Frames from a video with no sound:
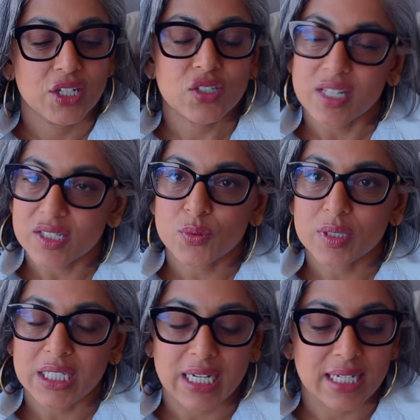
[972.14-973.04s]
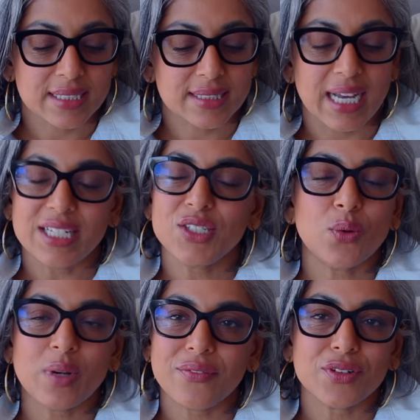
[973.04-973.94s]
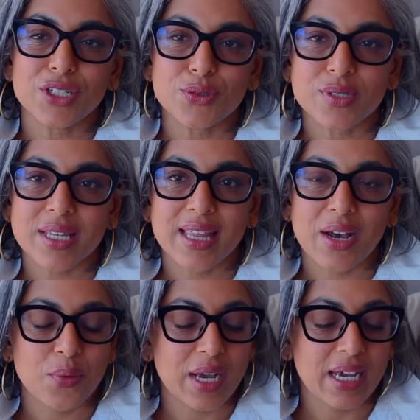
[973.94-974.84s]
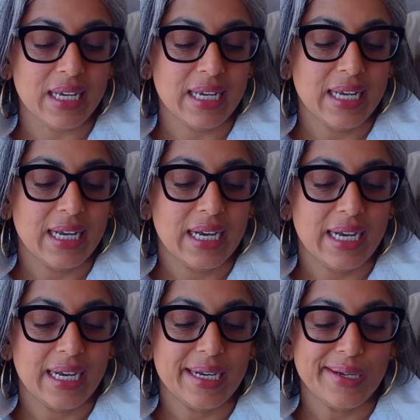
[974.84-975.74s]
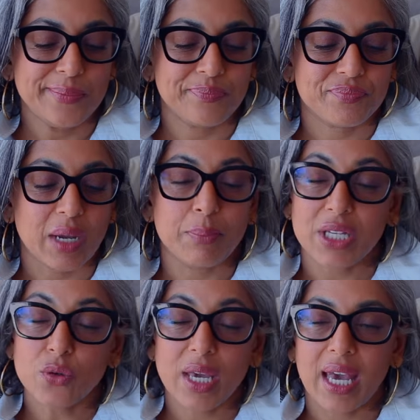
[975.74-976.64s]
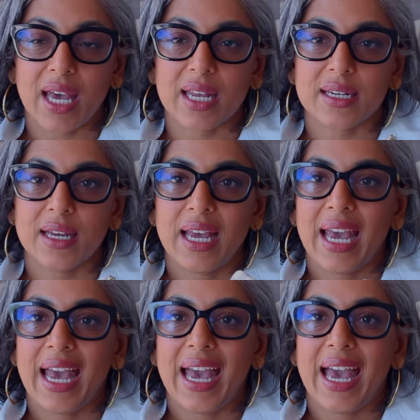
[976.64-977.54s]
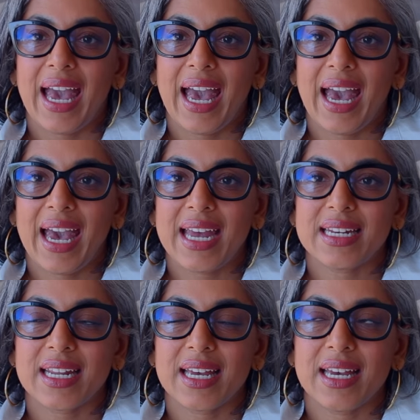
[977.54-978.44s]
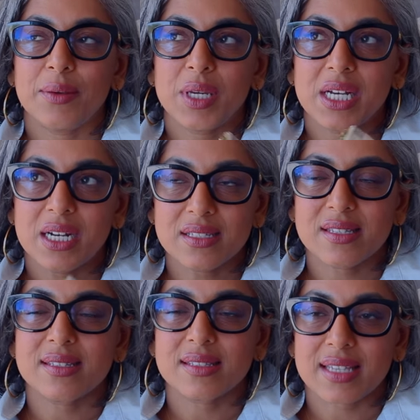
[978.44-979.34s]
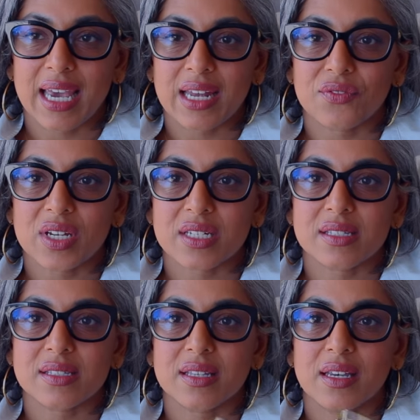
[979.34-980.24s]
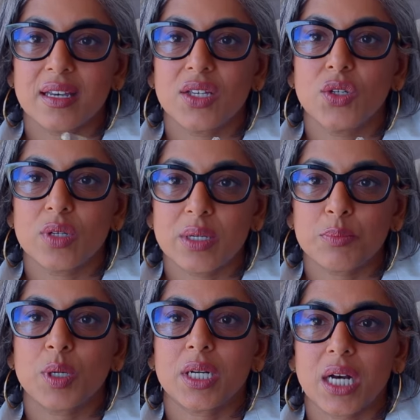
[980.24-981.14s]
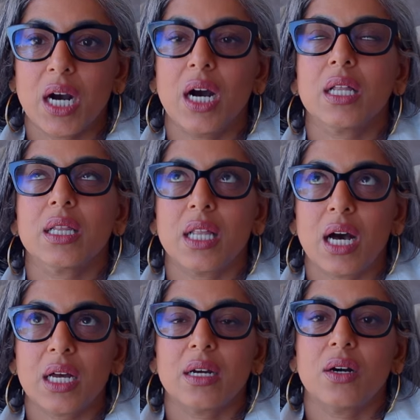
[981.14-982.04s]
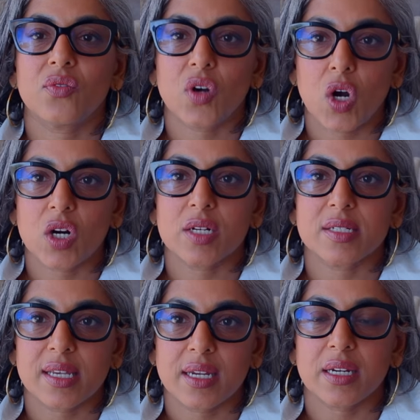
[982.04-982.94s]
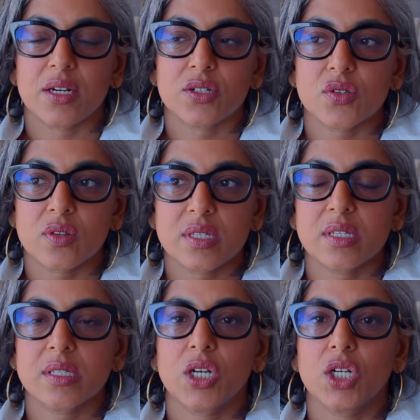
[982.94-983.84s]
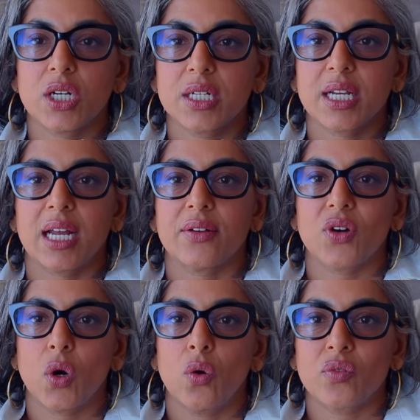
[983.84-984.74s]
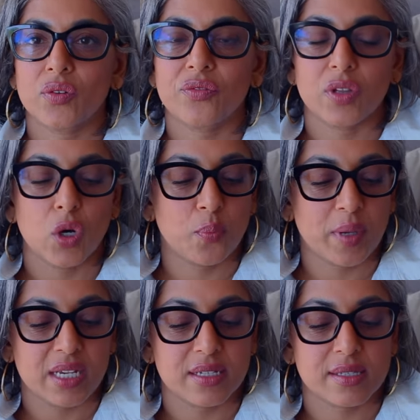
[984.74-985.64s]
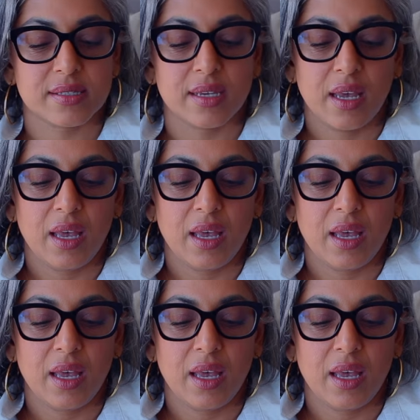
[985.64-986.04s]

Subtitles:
So that's really nice. I don't ever use it that way, but you can. And because this is canvas, you can put a lot of cards in here. So this is a good kind of overflow piece